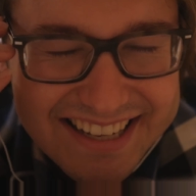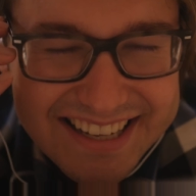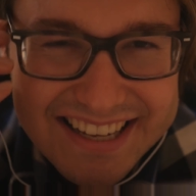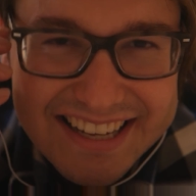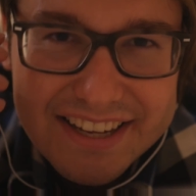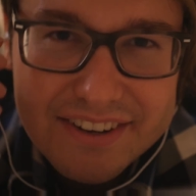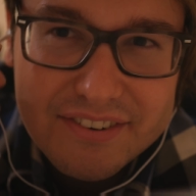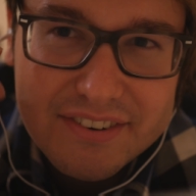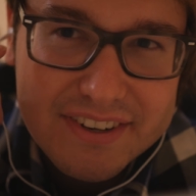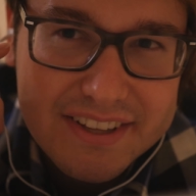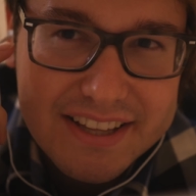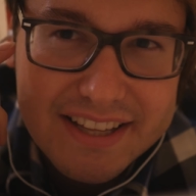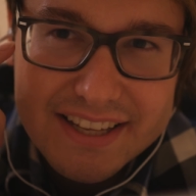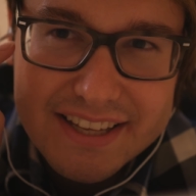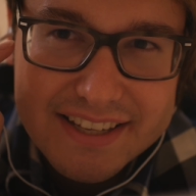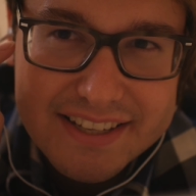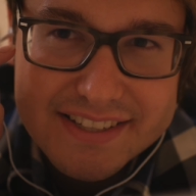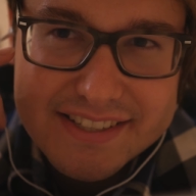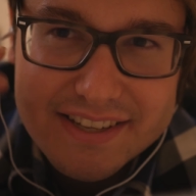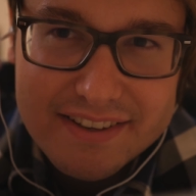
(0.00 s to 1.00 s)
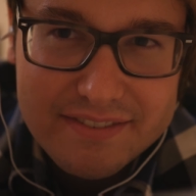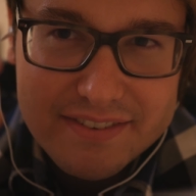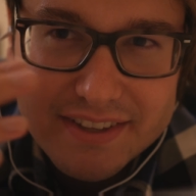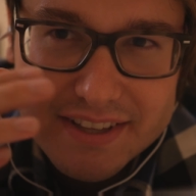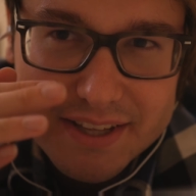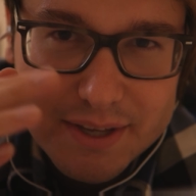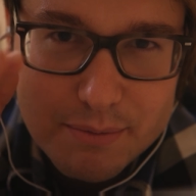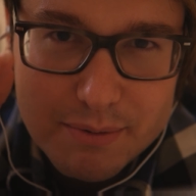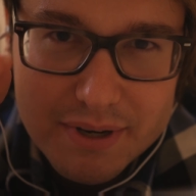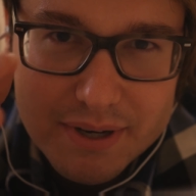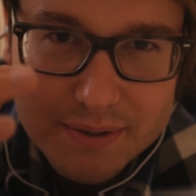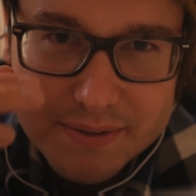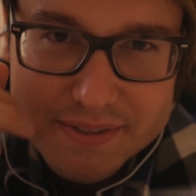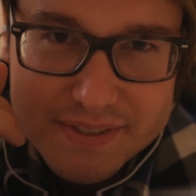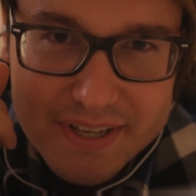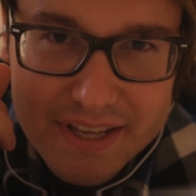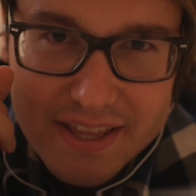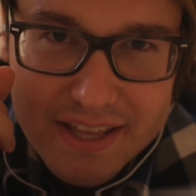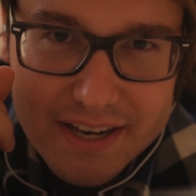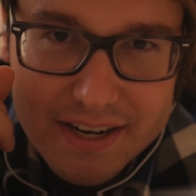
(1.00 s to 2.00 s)
It really is. I feel like we don't
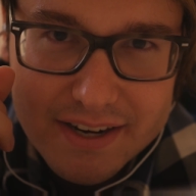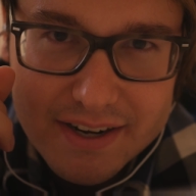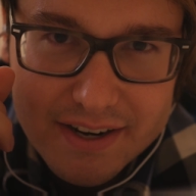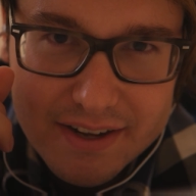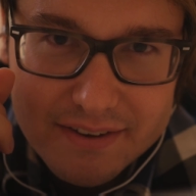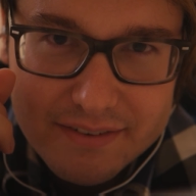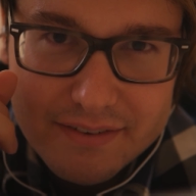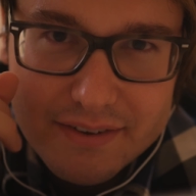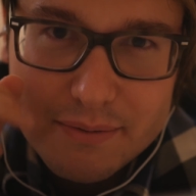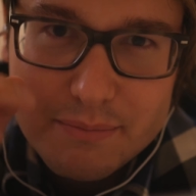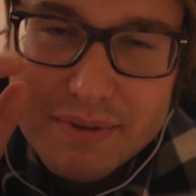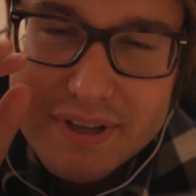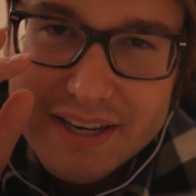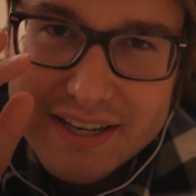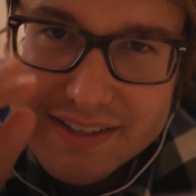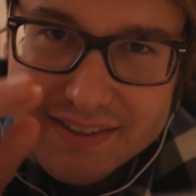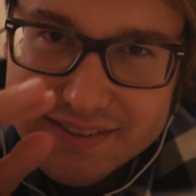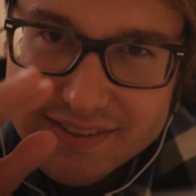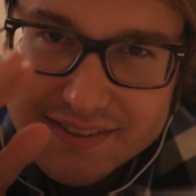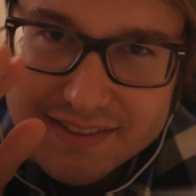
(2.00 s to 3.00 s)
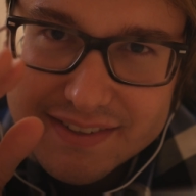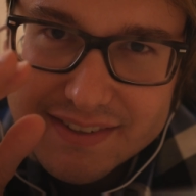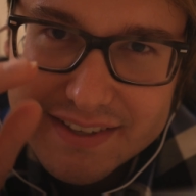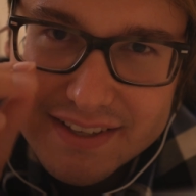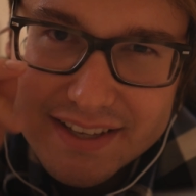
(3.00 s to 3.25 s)
say that enough. I mean, it's,